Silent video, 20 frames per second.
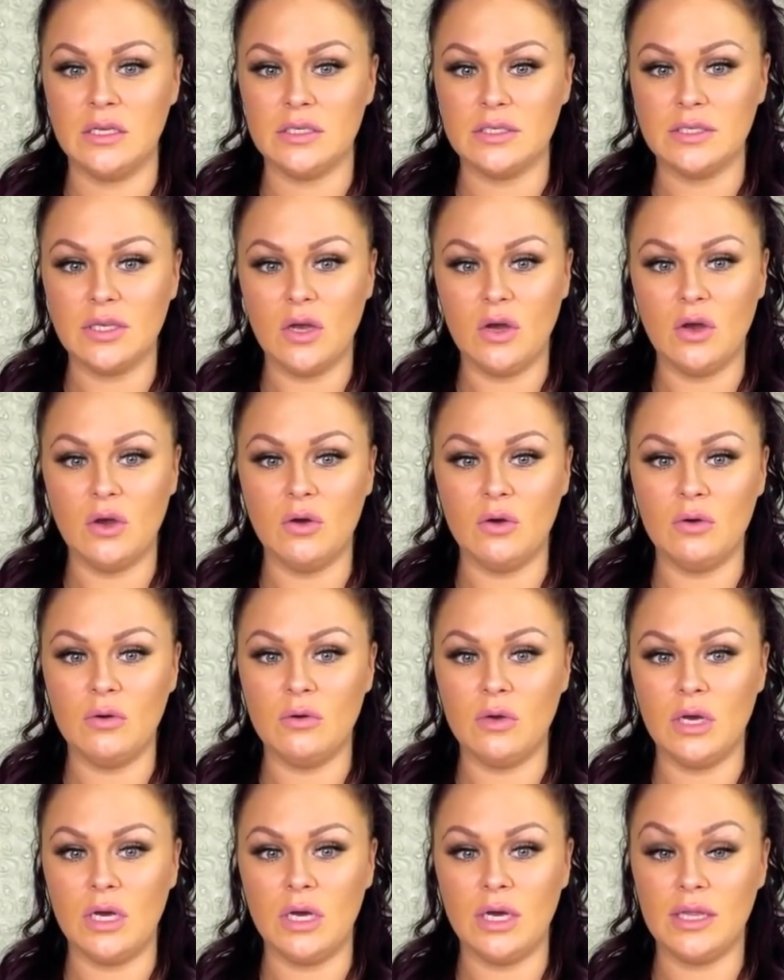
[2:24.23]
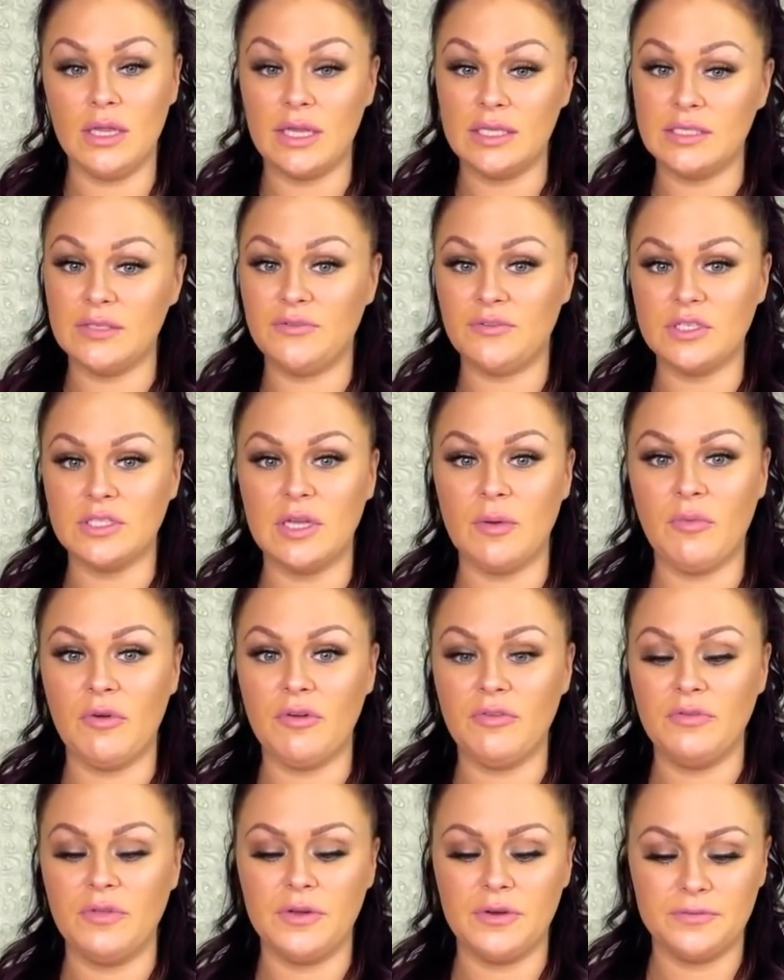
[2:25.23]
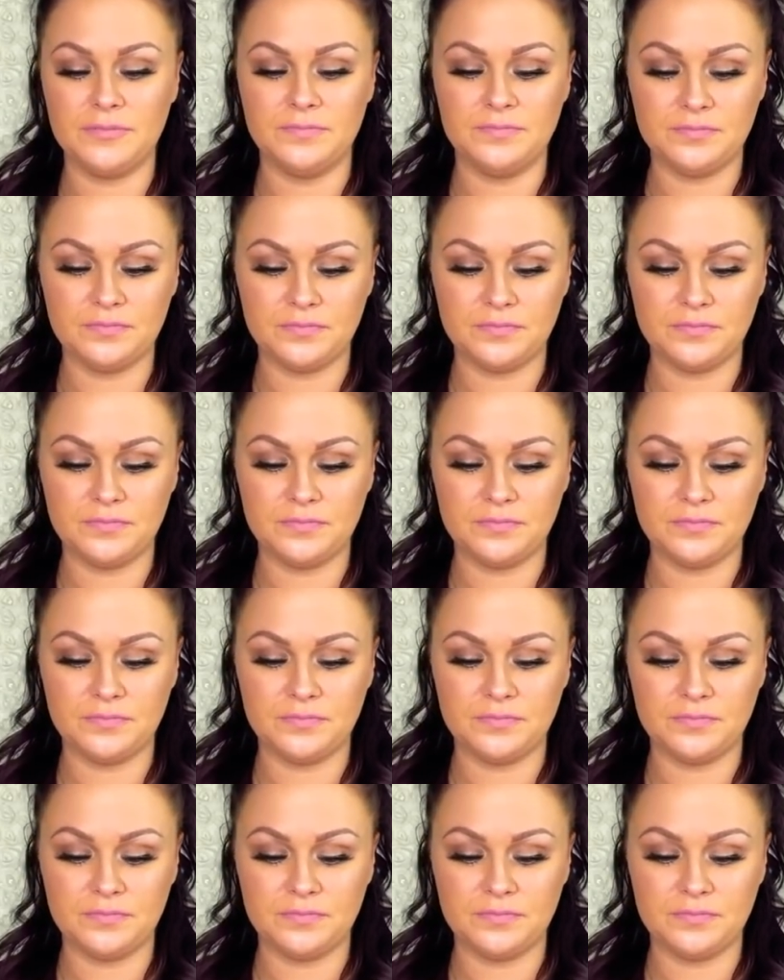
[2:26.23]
So uh, that's for some of you.